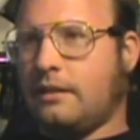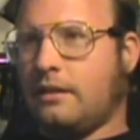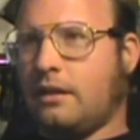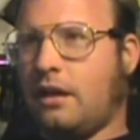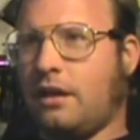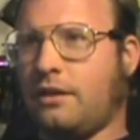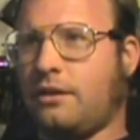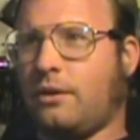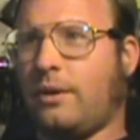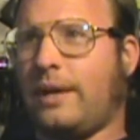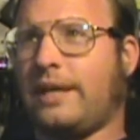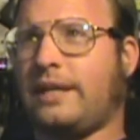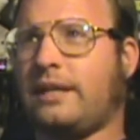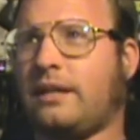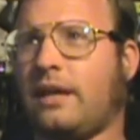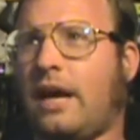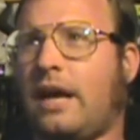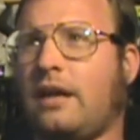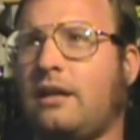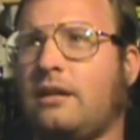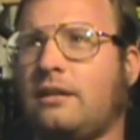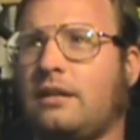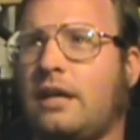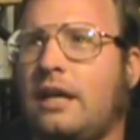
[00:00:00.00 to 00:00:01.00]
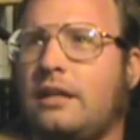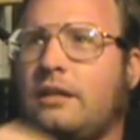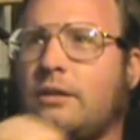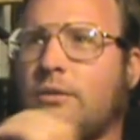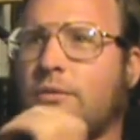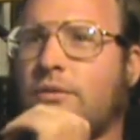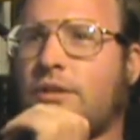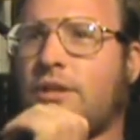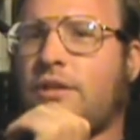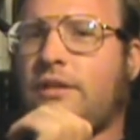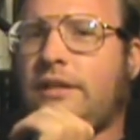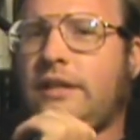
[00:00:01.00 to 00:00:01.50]
although I, I, I
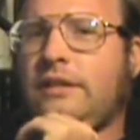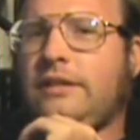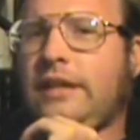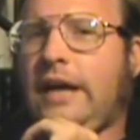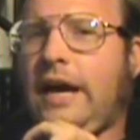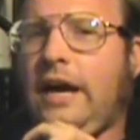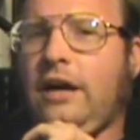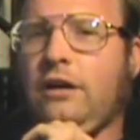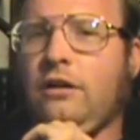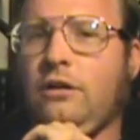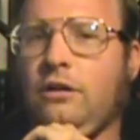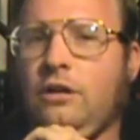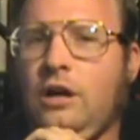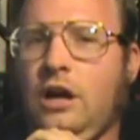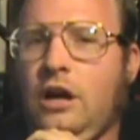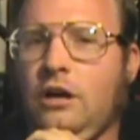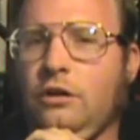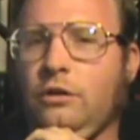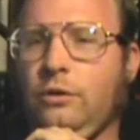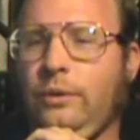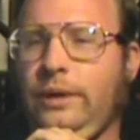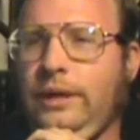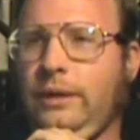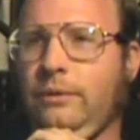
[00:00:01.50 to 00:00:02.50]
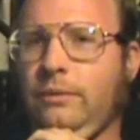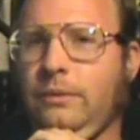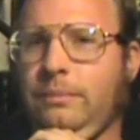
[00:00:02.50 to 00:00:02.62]
don't think the Haru Haruhi